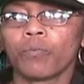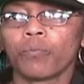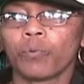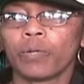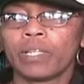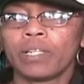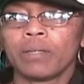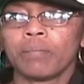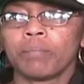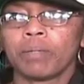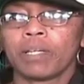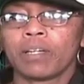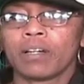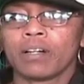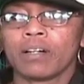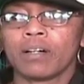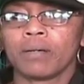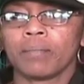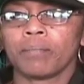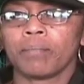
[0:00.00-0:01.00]
We didn't
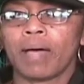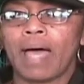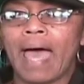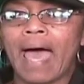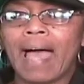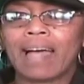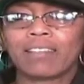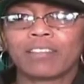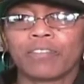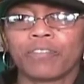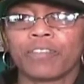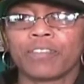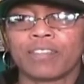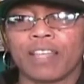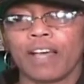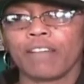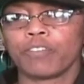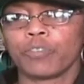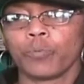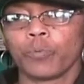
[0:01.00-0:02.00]
become activists
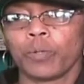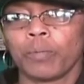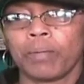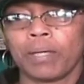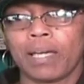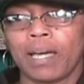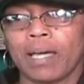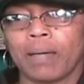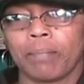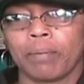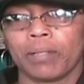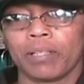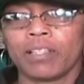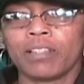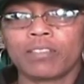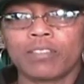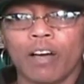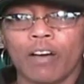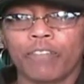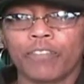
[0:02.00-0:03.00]
after we became
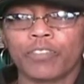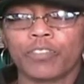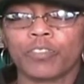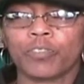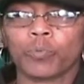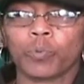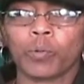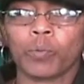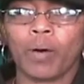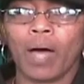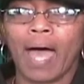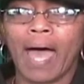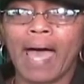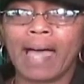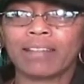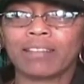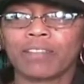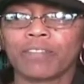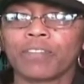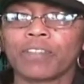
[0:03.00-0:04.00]
police officers. We were
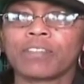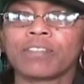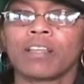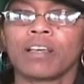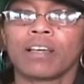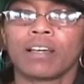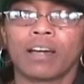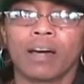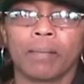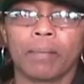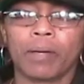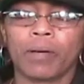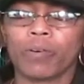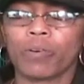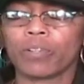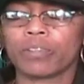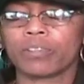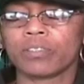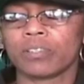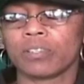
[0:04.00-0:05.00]
activists coming
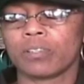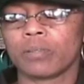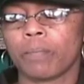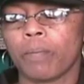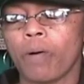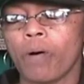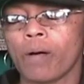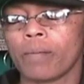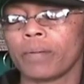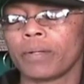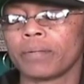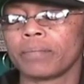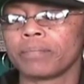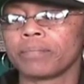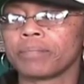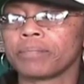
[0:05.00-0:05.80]
onto the department.